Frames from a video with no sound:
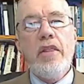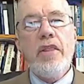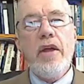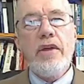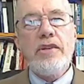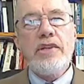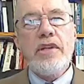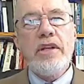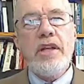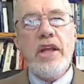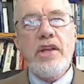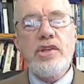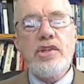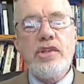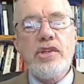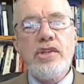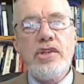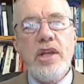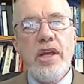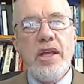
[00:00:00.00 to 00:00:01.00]
Those
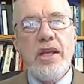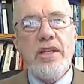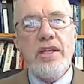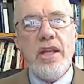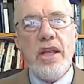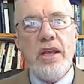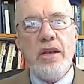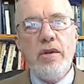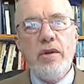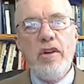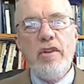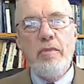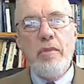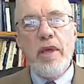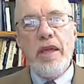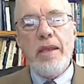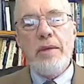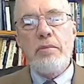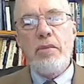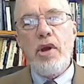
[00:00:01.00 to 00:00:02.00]
connections tend to have
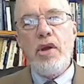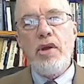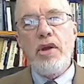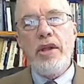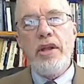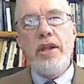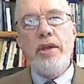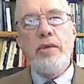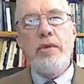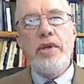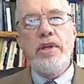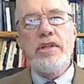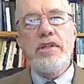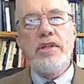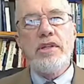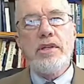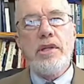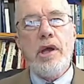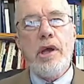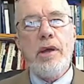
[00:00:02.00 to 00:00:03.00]
been broken in
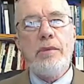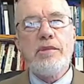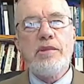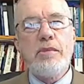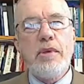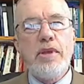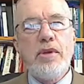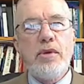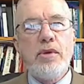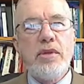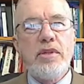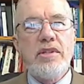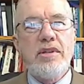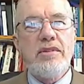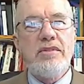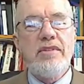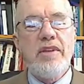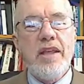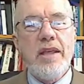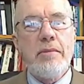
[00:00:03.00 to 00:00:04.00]
recent times because
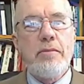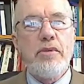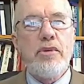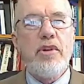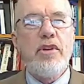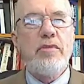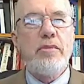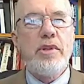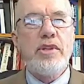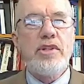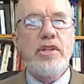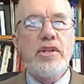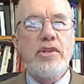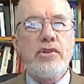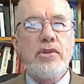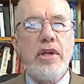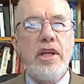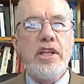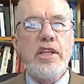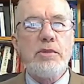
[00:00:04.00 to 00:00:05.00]
of improvements in
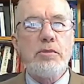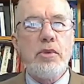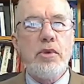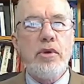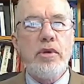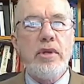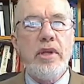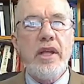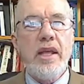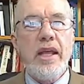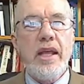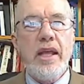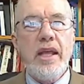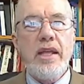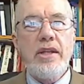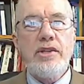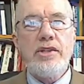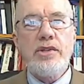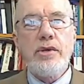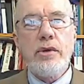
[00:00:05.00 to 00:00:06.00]
transport
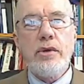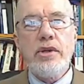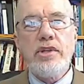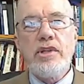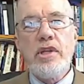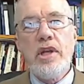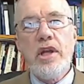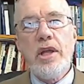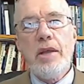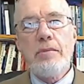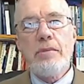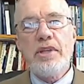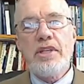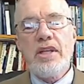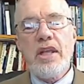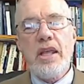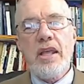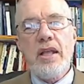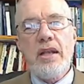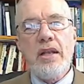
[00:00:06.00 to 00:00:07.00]
and storage,
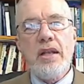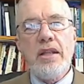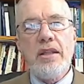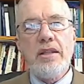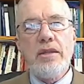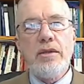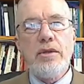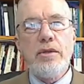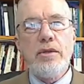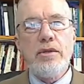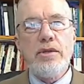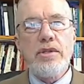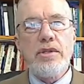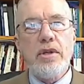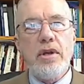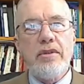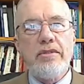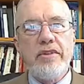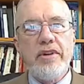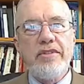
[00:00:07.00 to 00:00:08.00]
particularly the use
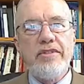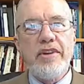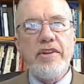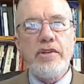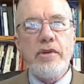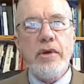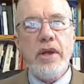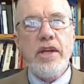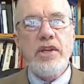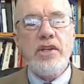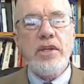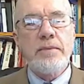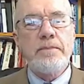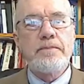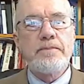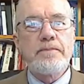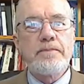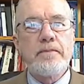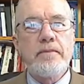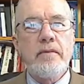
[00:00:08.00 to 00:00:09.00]
of refrigeration.
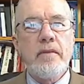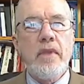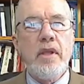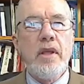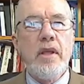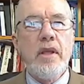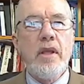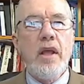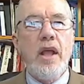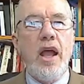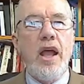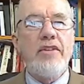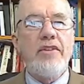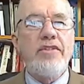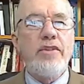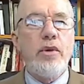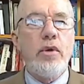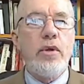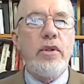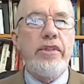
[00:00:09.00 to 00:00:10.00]

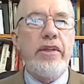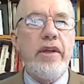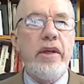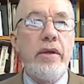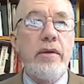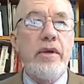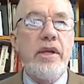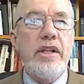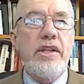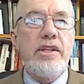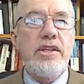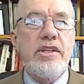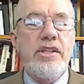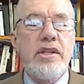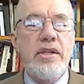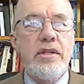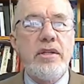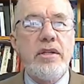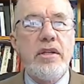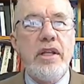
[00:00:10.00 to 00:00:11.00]
Overall, though, it
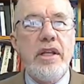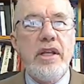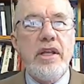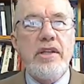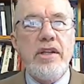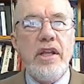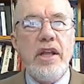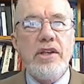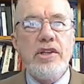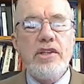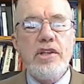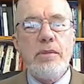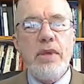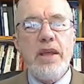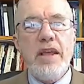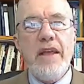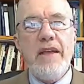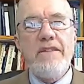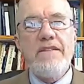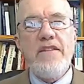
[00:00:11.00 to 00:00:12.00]
still tends to
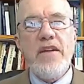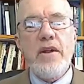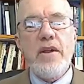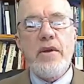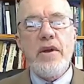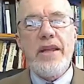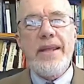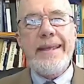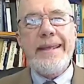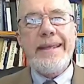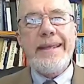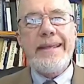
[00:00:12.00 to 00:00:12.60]
be very